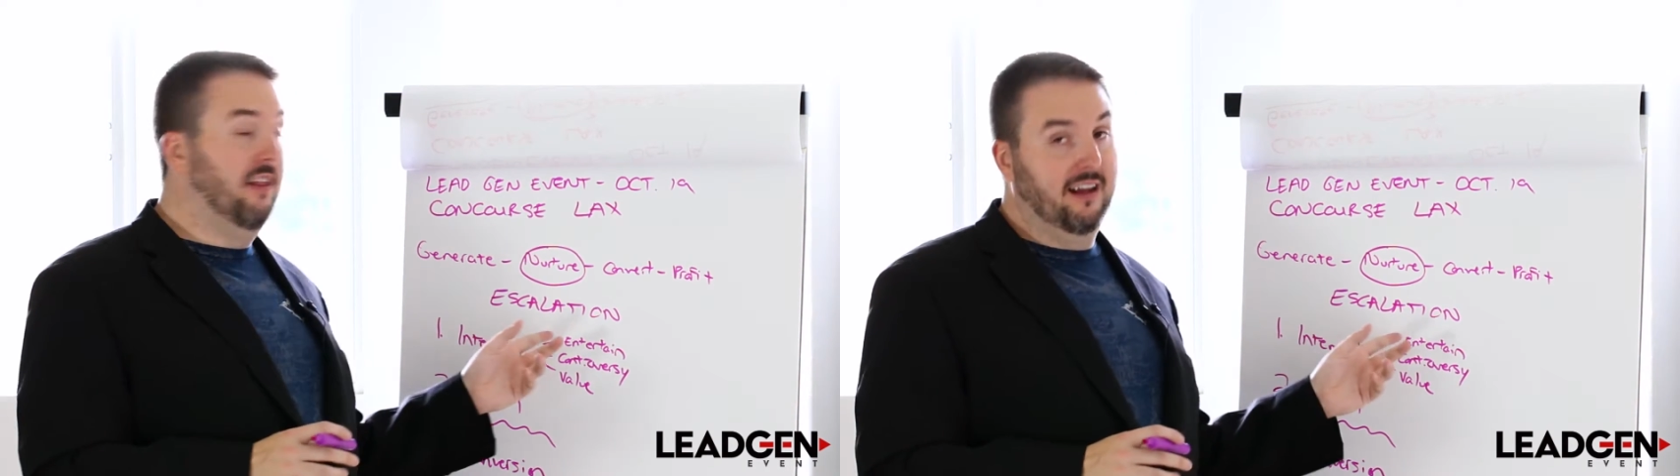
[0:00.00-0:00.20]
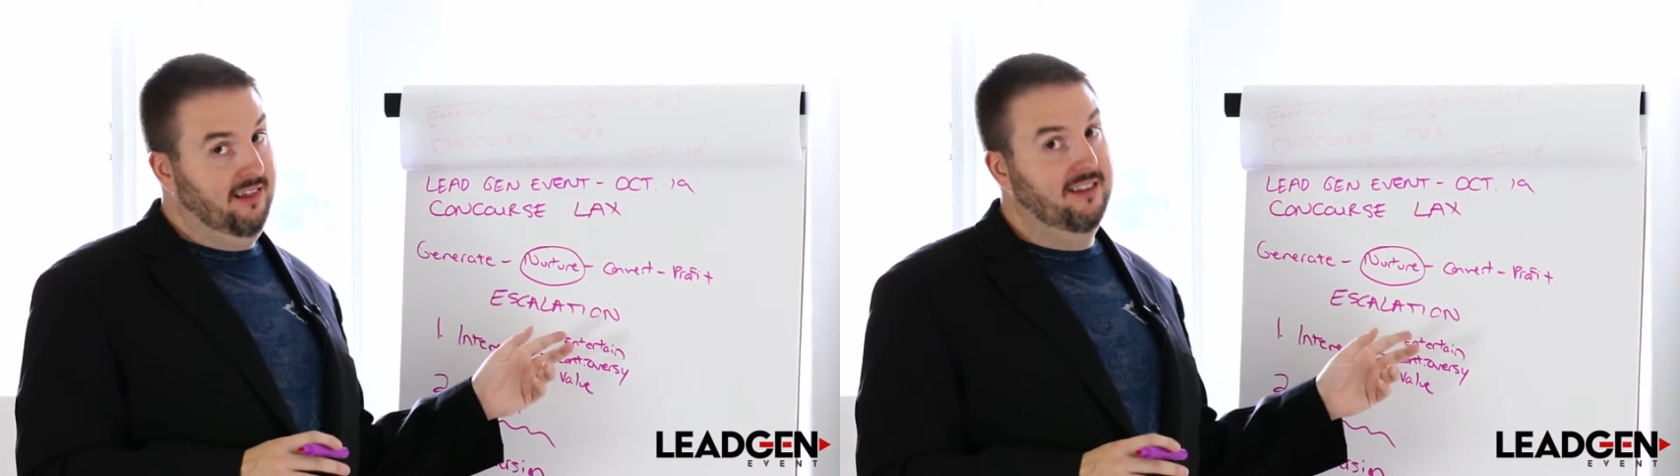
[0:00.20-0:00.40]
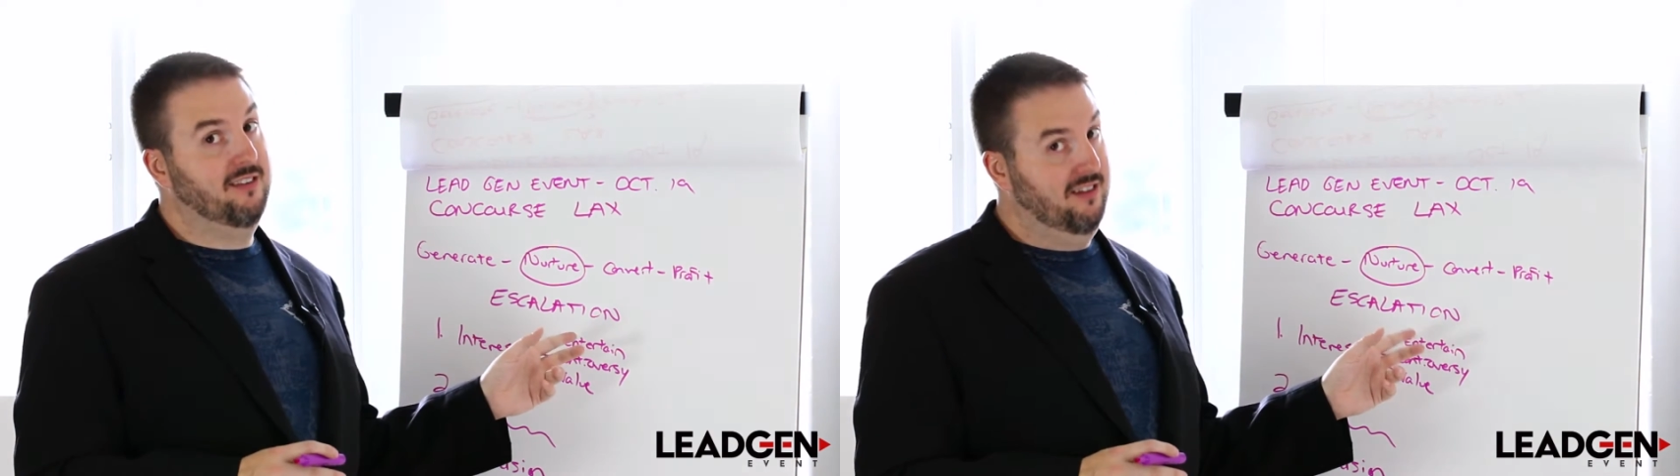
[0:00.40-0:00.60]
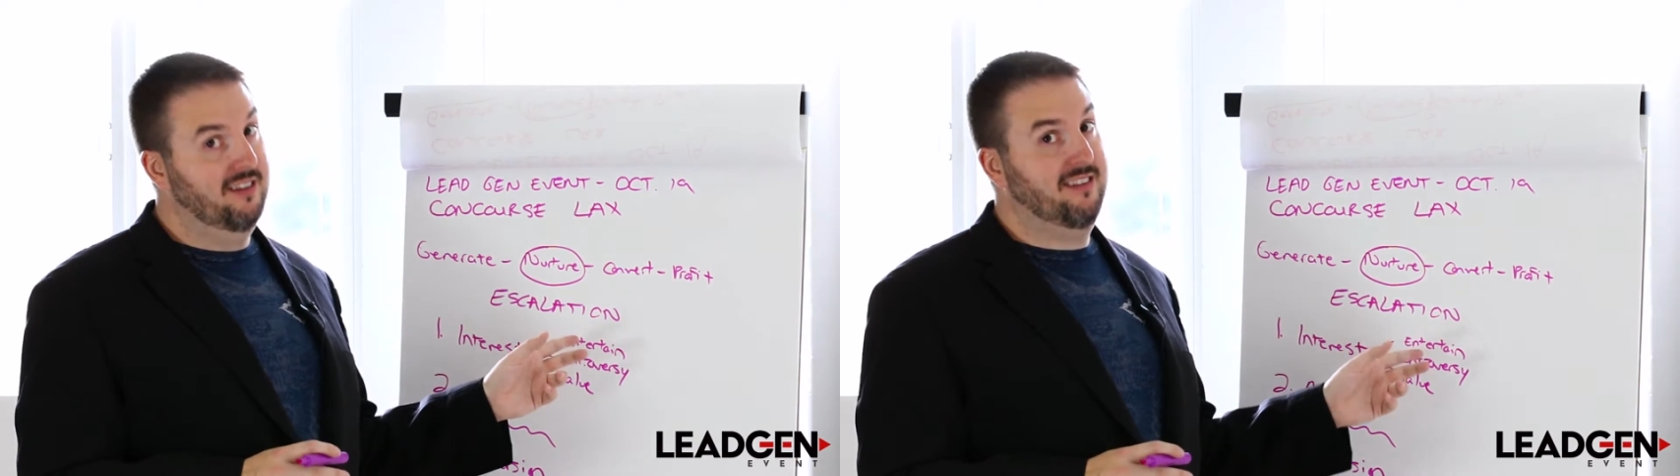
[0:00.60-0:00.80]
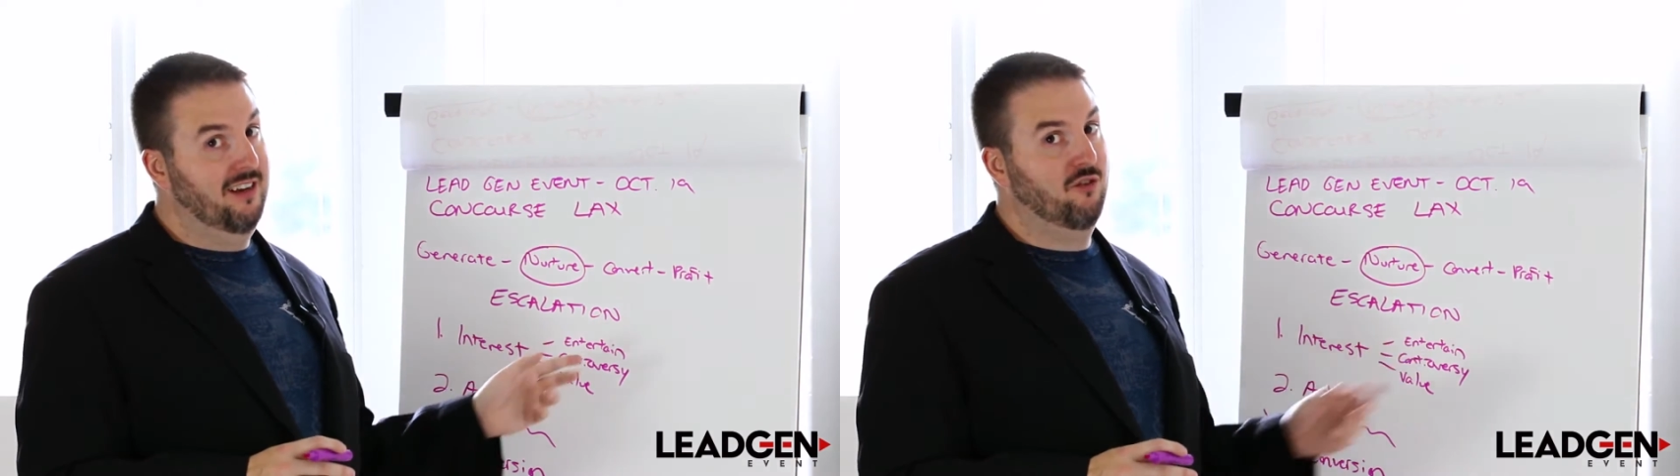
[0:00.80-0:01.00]
like this
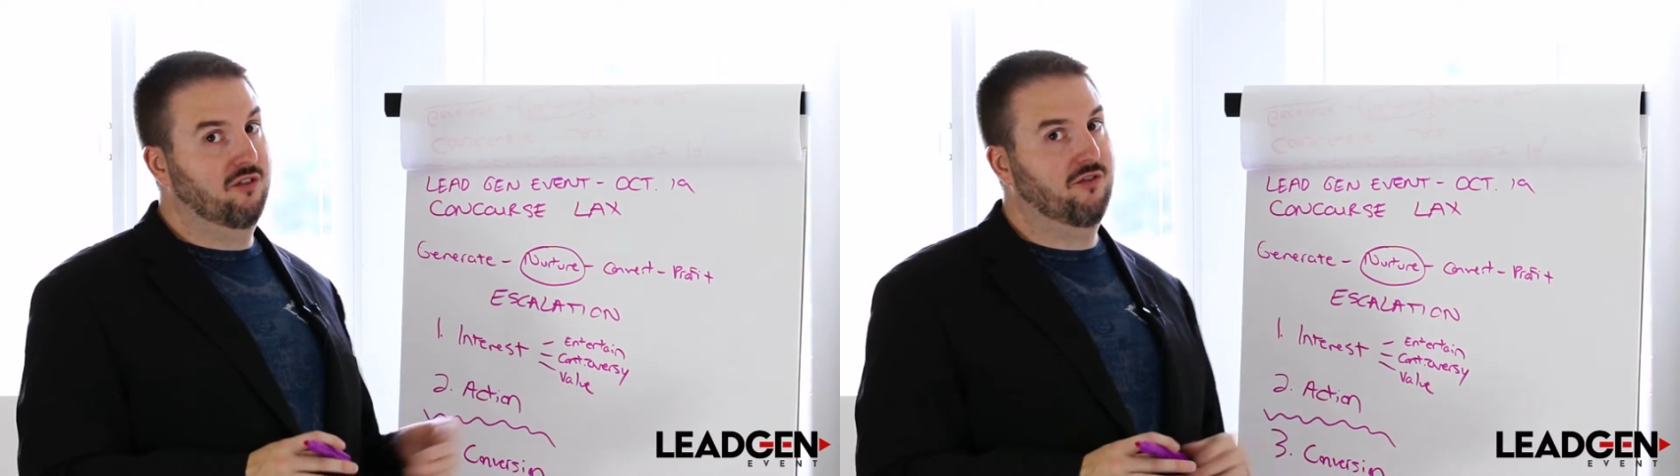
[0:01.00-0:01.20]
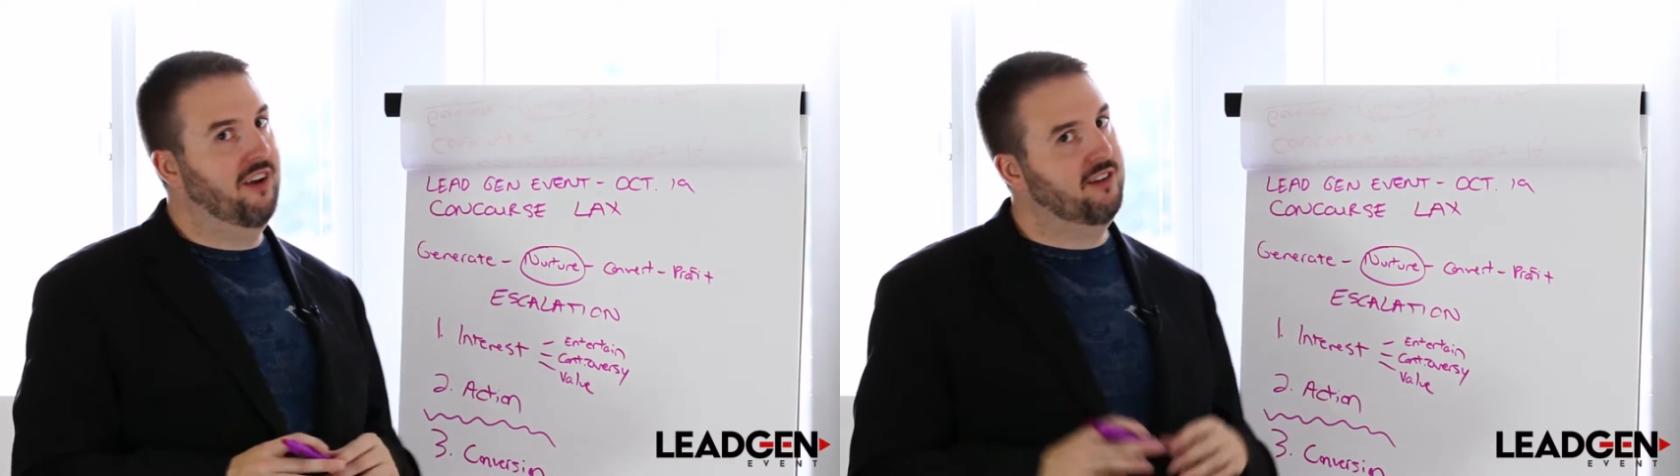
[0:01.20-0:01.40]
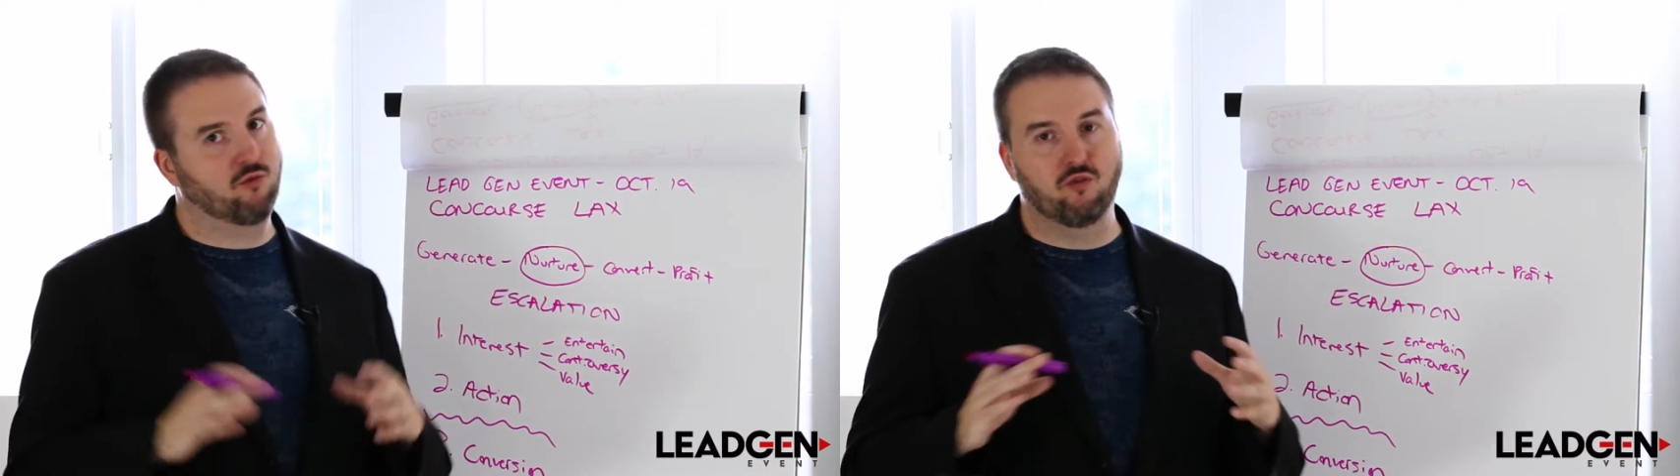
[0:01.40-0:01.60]
interest phase